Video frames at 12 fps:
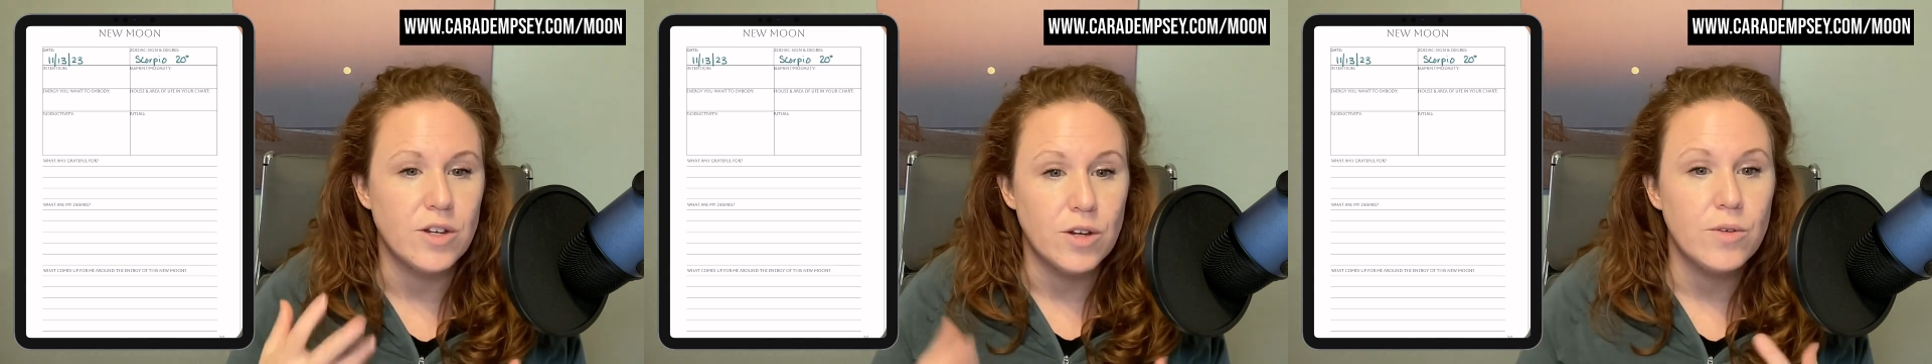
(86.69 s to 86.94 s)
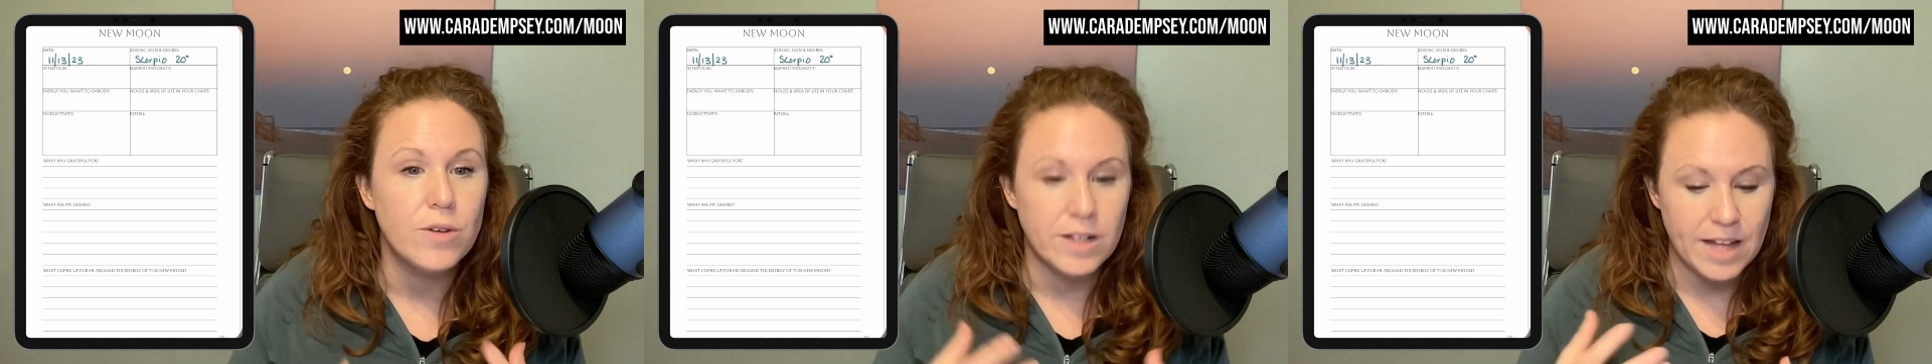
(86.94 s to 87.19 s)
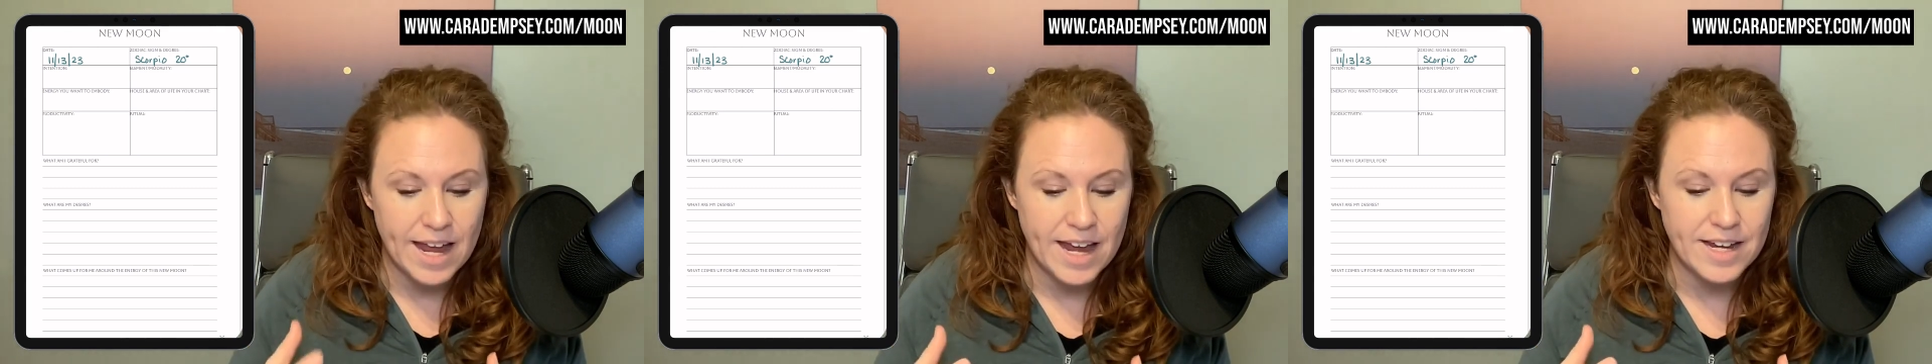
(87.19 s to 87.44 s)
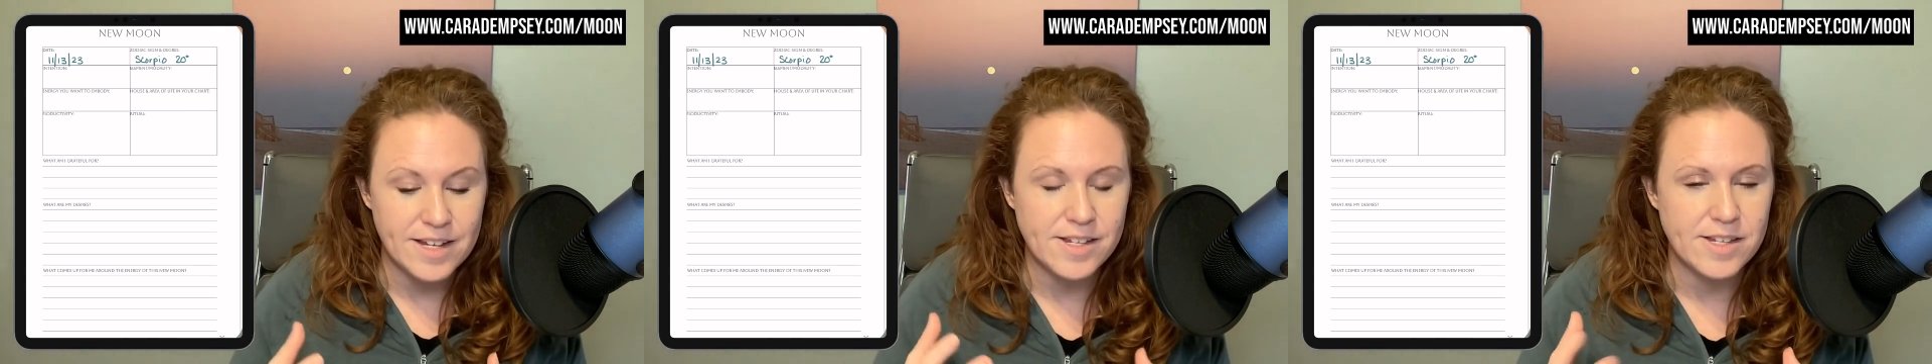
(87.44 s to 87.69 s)

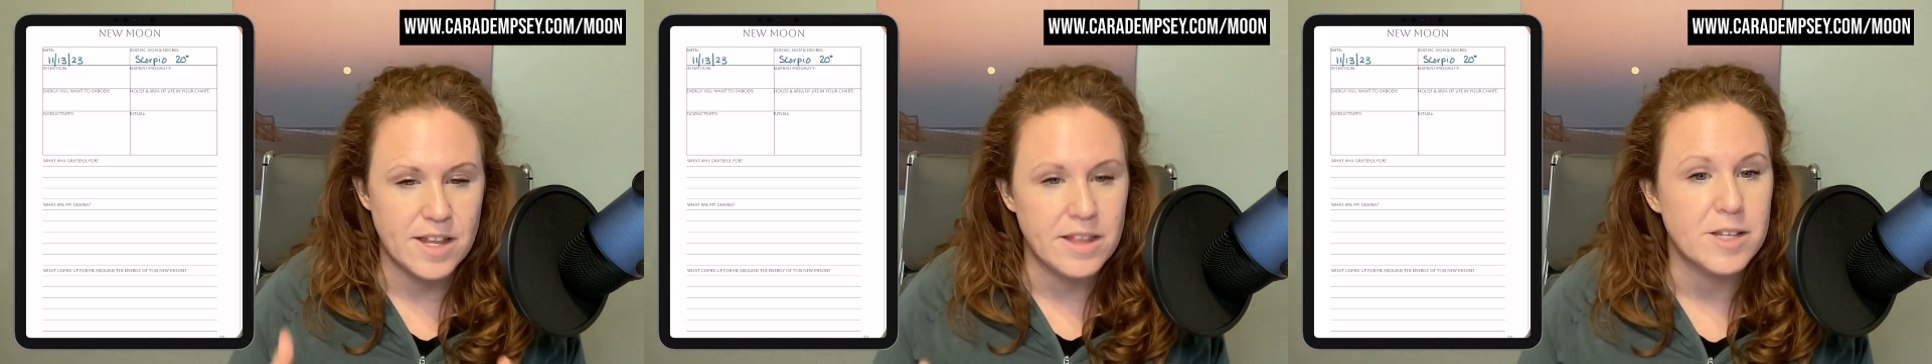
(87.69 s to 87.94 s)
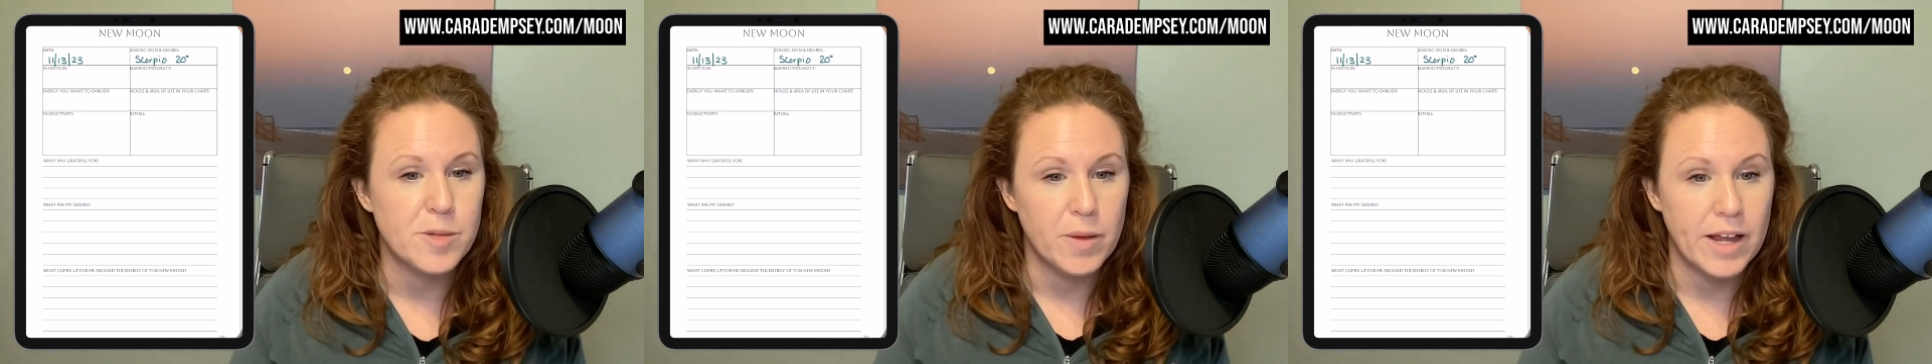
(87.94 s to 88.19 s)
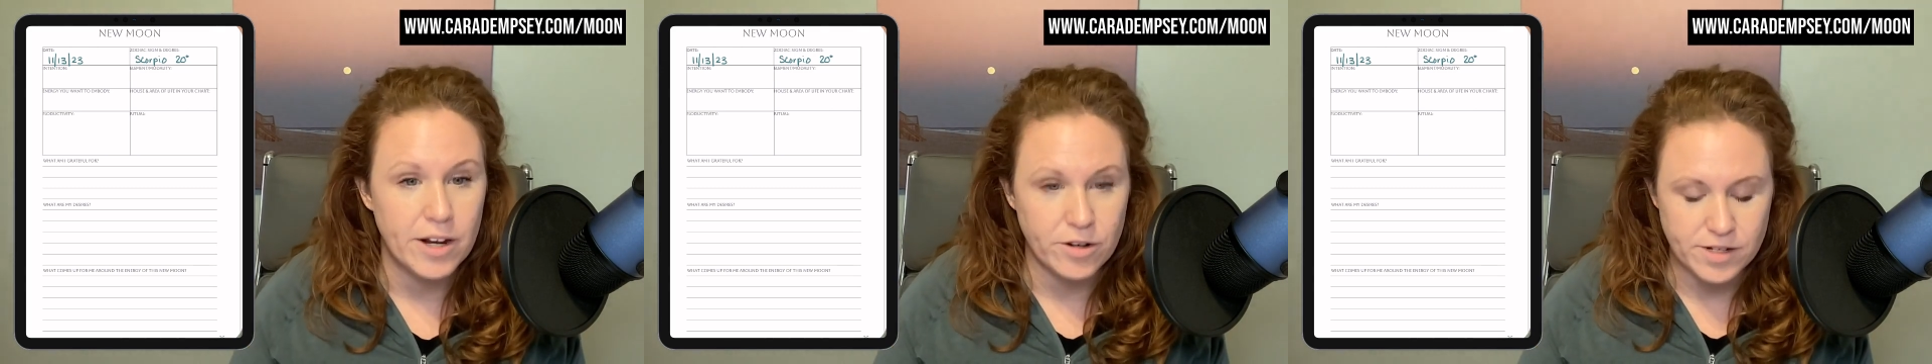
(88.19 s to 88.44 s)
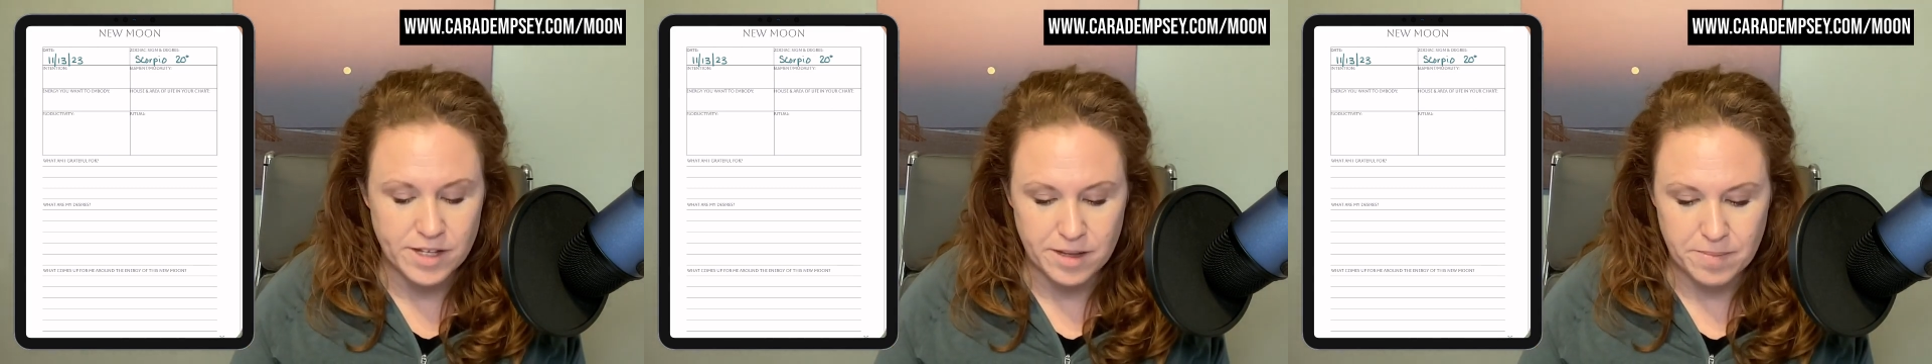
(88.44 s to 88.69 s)
utilize this
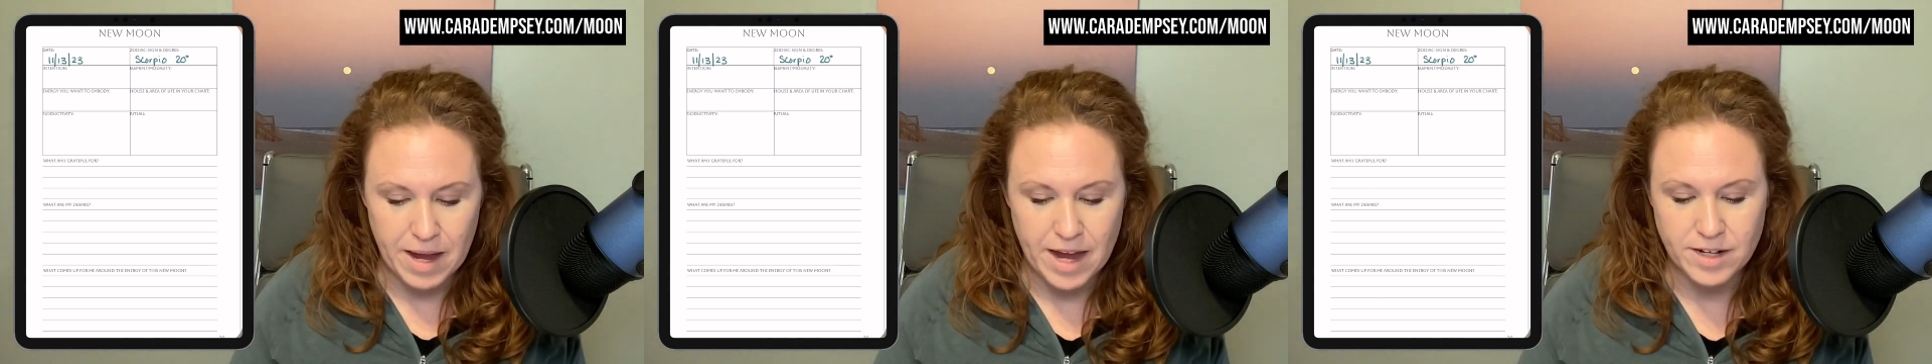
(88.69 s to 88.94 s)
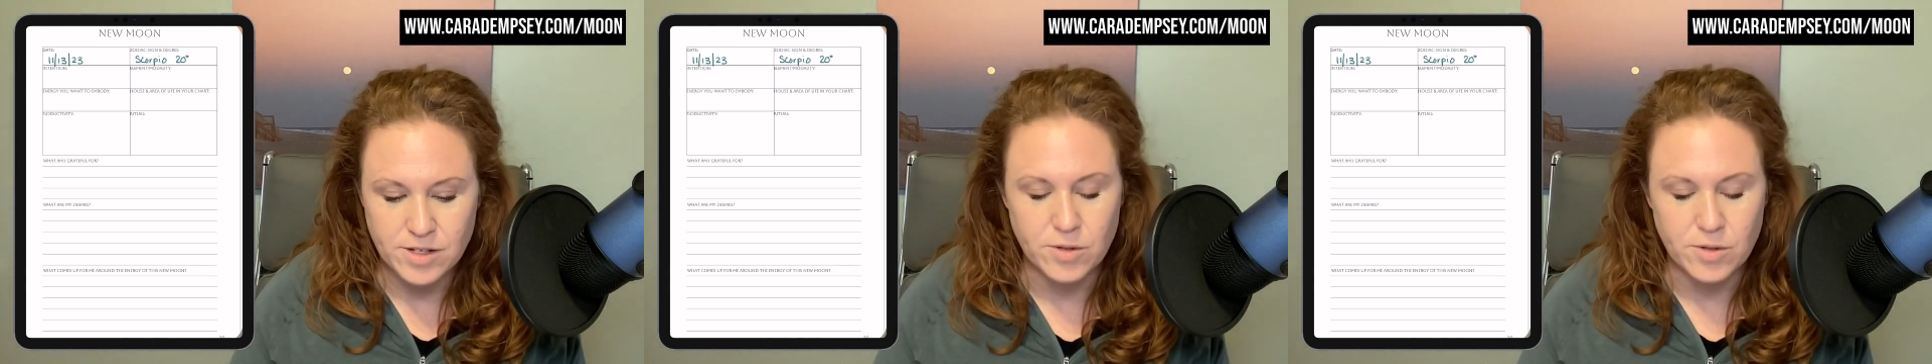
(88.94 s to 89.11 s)
planner to the max.